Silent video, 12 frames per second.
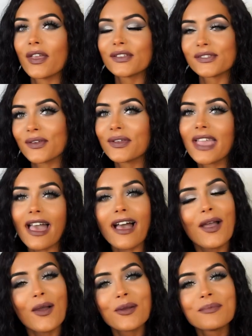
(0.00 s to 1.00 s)
So yeah,
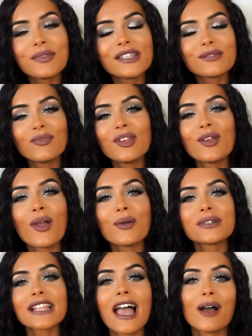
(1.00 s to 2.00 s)
I hope this video
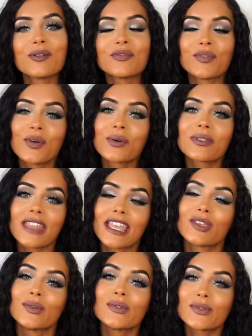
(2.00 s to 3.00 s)
was helpful.
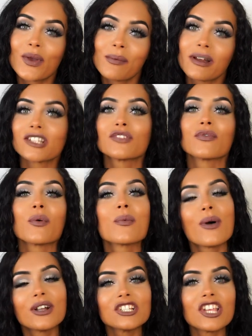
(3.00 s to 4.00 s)
Thank you so much for
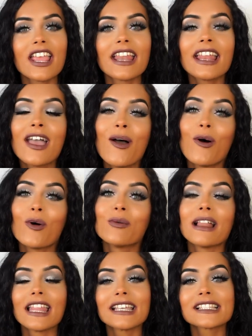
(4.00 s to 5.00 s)
watching. All
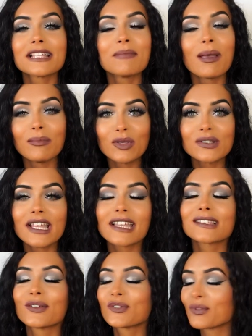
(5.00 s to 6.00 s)
my links to my
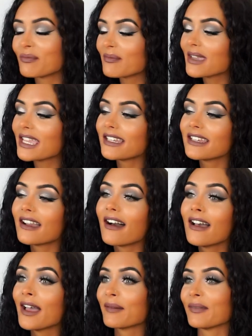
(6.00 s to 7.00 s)
music, social
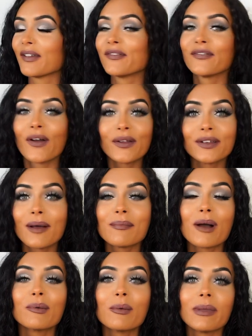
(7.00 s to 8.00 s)
media, my phone
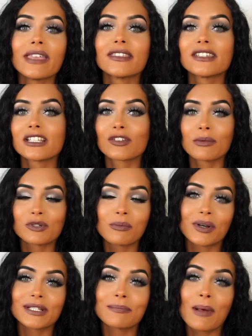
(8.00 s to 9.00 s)
number will be in the description
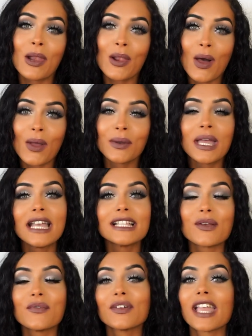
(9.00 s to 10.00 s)
box below.
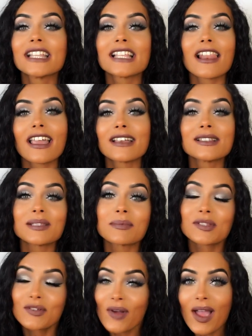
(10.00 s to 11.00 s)
Don't forget to like and
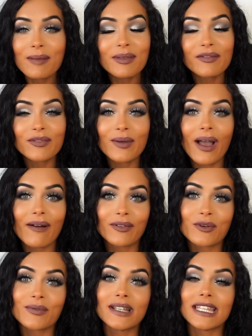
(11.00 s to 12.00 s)
subscribe if you
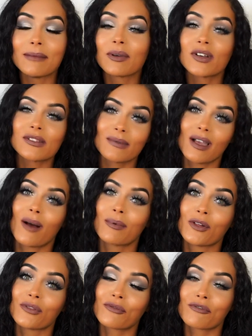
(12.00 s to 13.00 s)
haven't already, because we
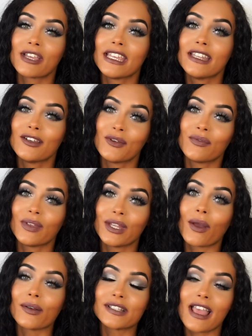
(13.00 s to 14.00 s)
upload 3 new
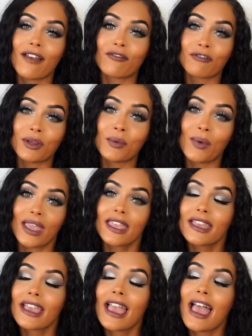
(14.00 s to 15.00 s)
videos every
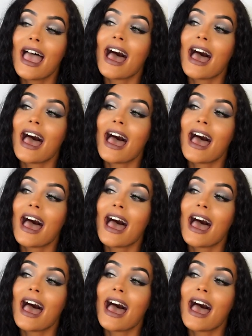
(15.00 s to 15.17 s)
week.